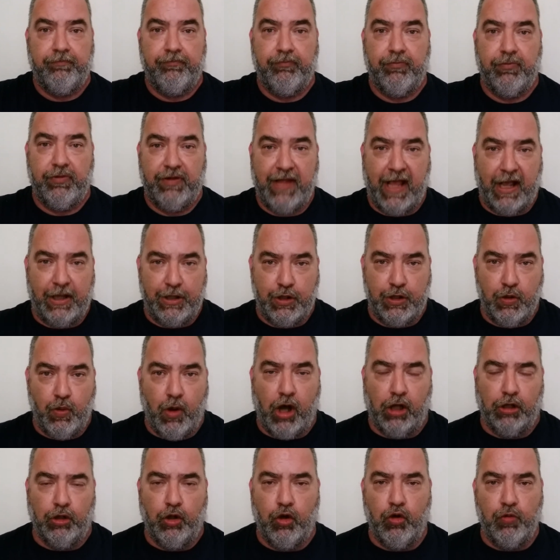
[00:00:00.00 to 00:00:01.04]
Now you
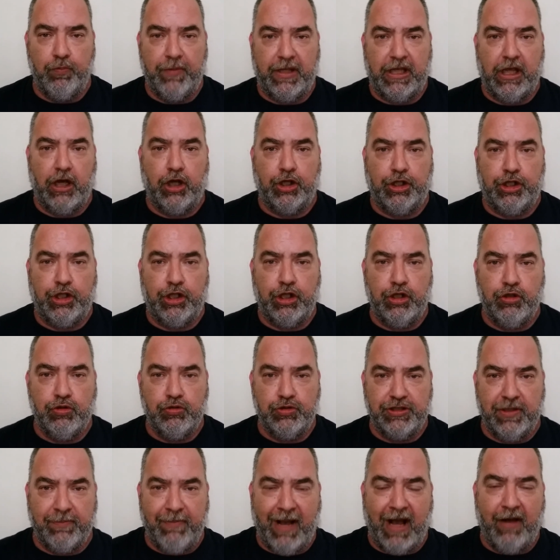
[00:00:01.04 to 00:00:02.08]
all owe me a huge
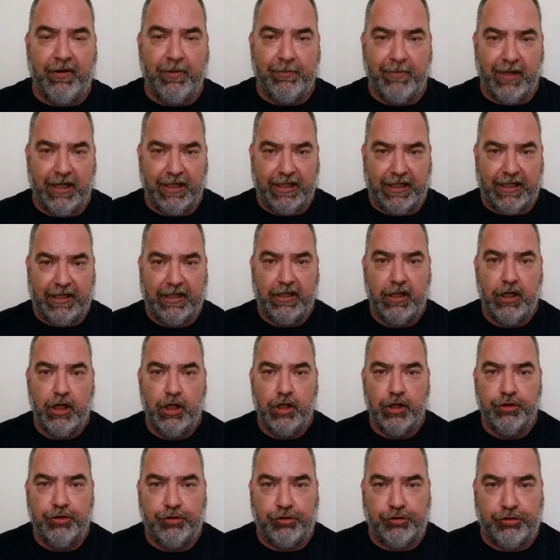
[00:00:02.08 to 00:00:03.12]
amount of money.
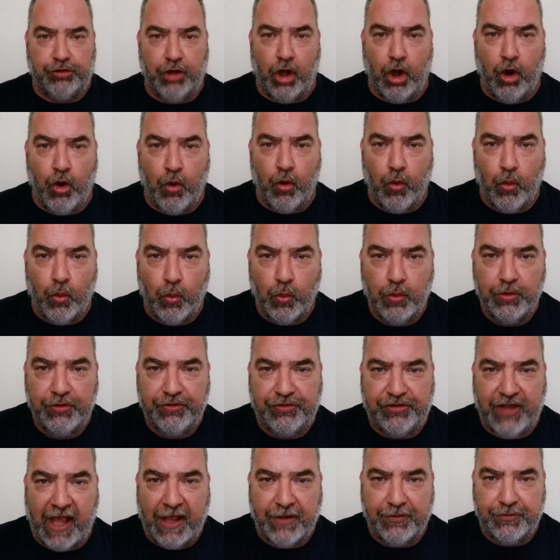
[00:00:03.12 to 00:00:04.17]
So
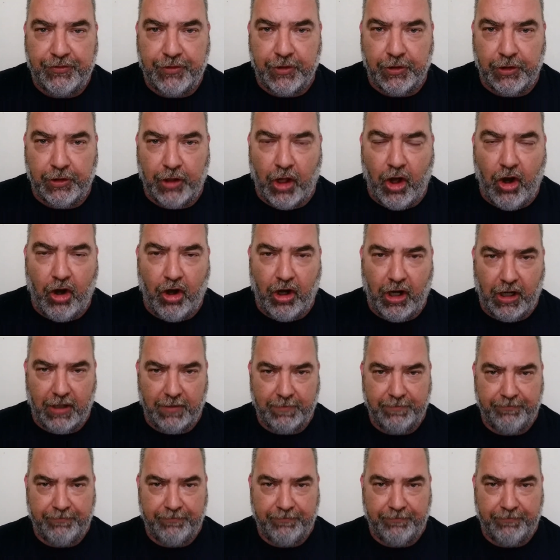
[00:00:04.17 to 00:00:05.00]
says the law.